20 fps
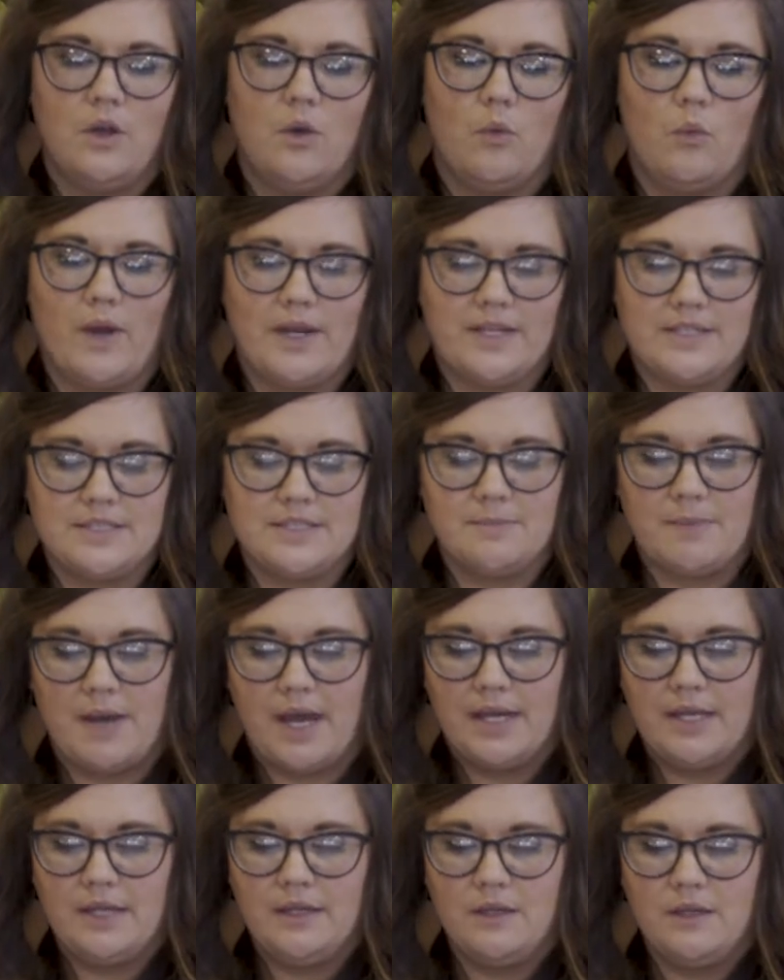1 is the
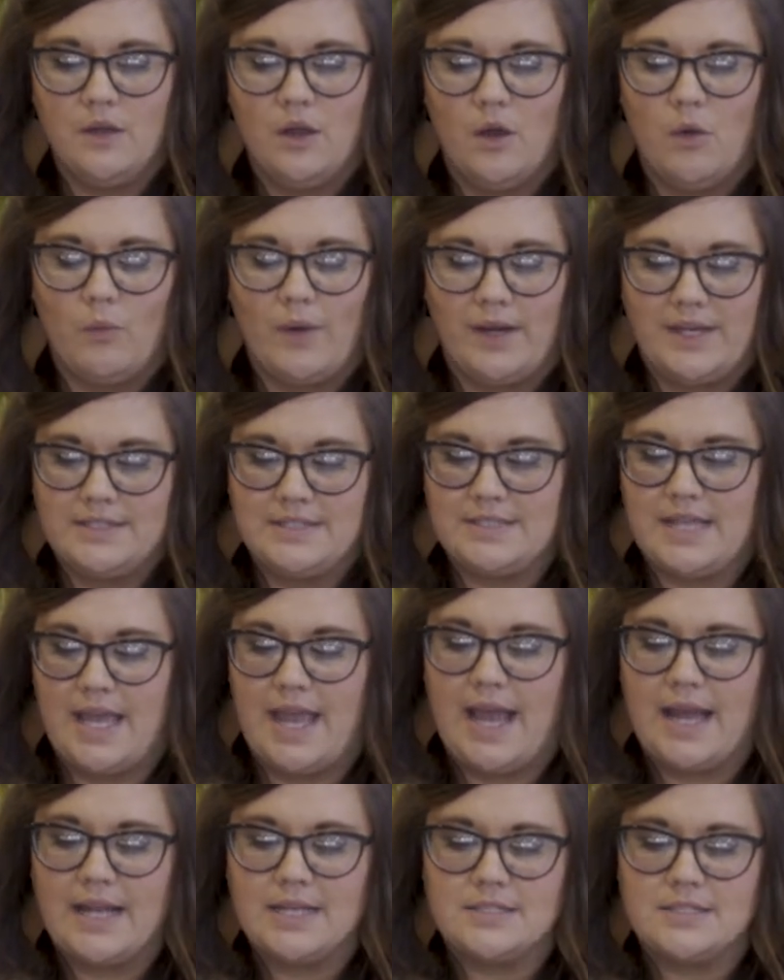body, 1 is the
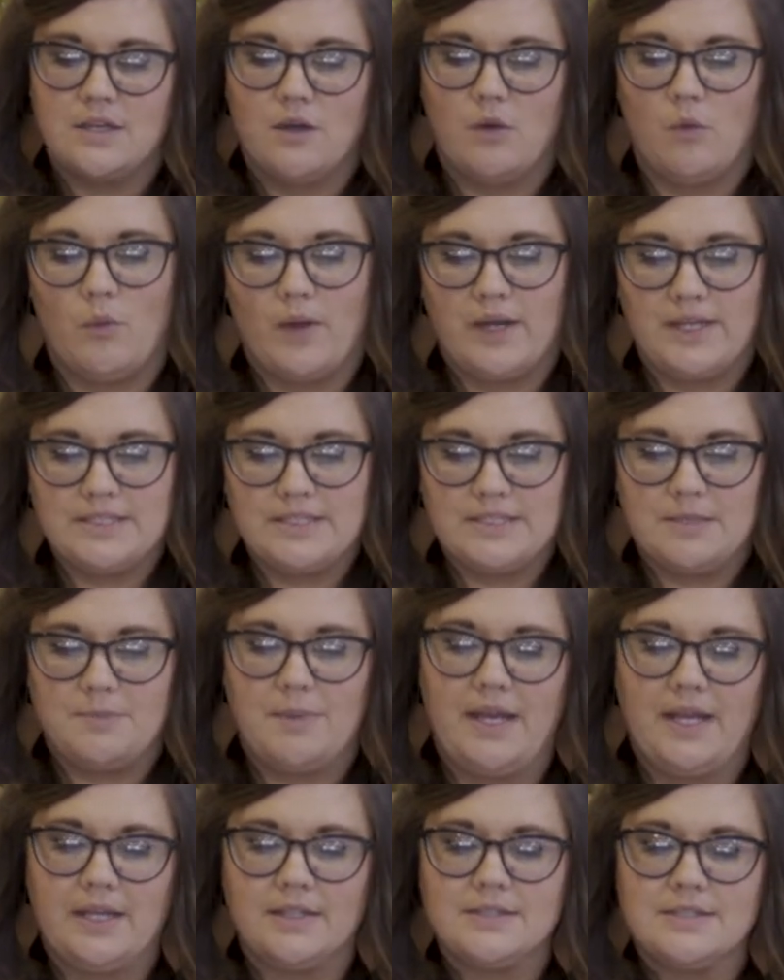hat, 1 is the
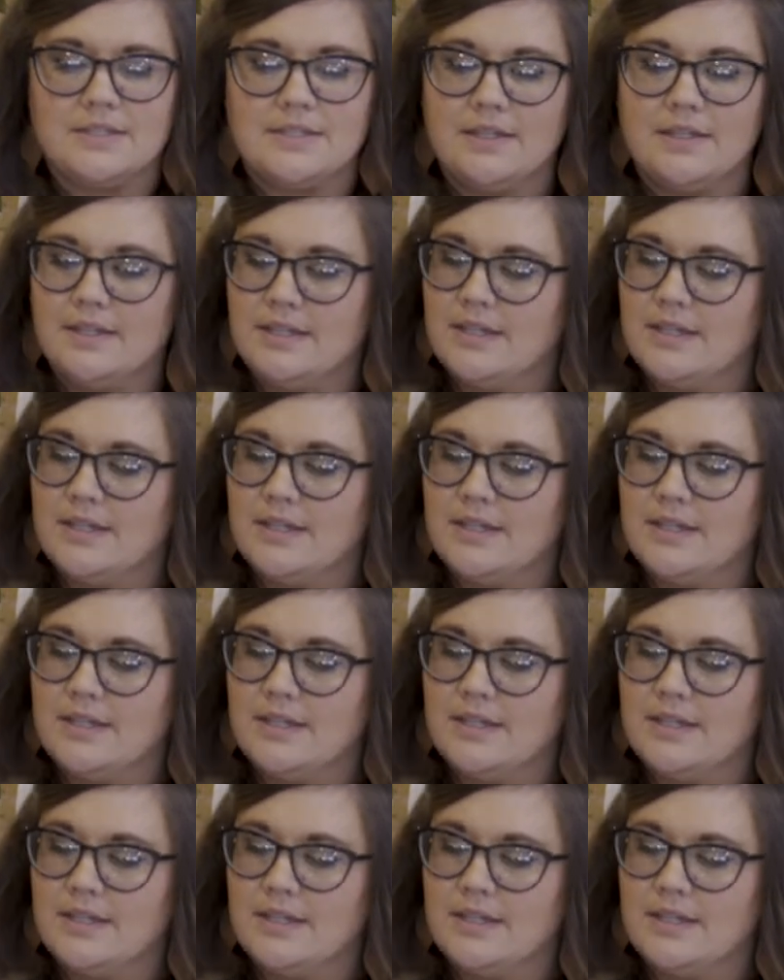pants.